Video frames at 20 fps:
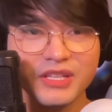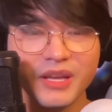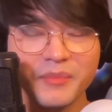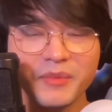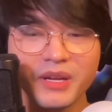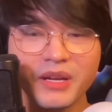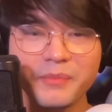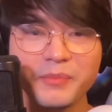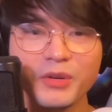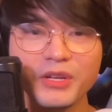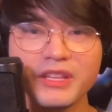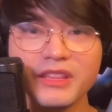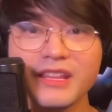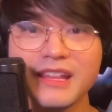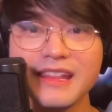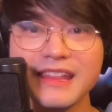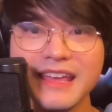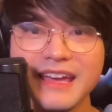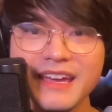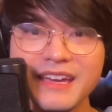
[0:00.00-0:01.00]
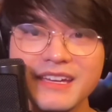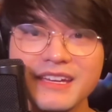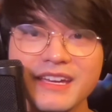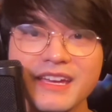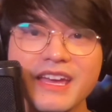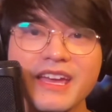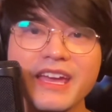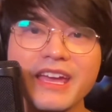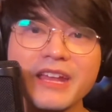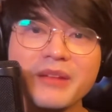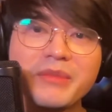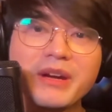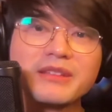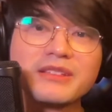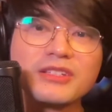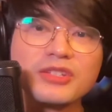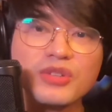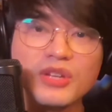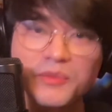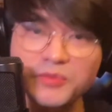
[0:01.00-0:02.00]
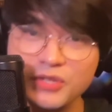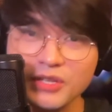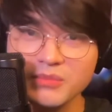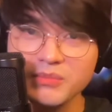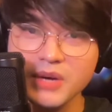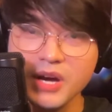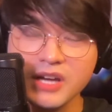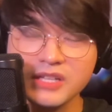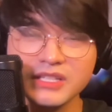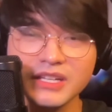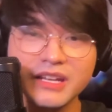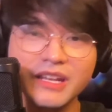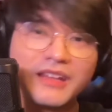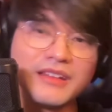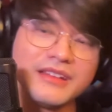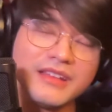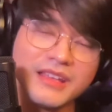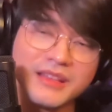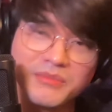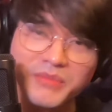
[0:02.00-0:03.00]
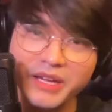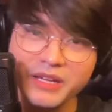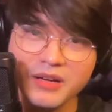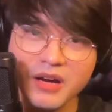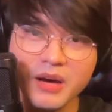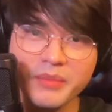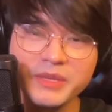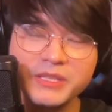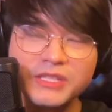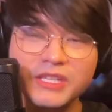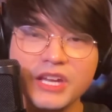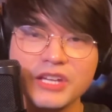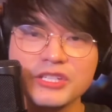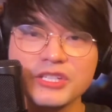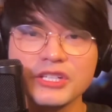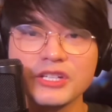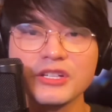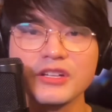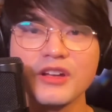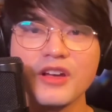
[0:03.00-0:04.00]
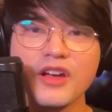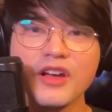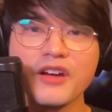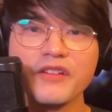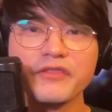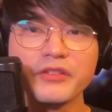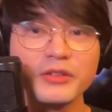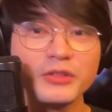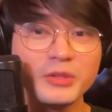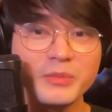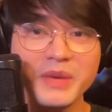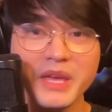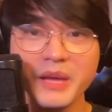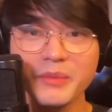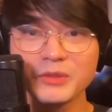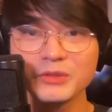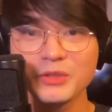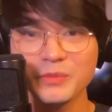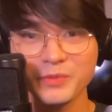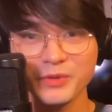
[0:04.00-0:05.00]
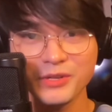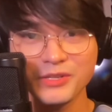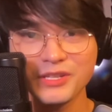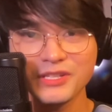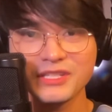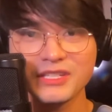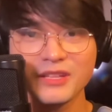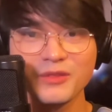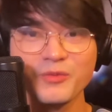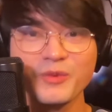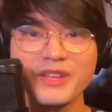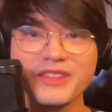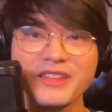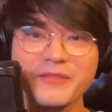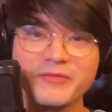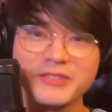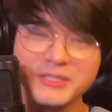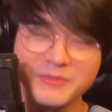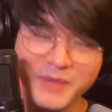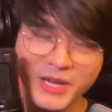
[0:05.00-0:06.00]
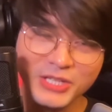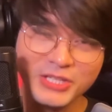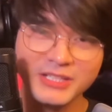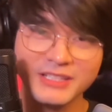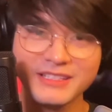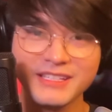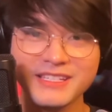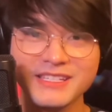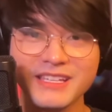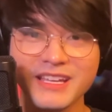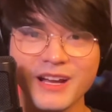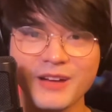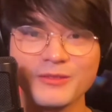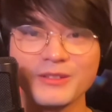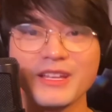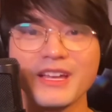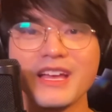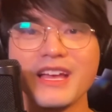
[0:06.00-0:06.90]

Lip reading: I'm gonna put in the link in my description box and in my comment section for you to be able to purchase it with a special discount.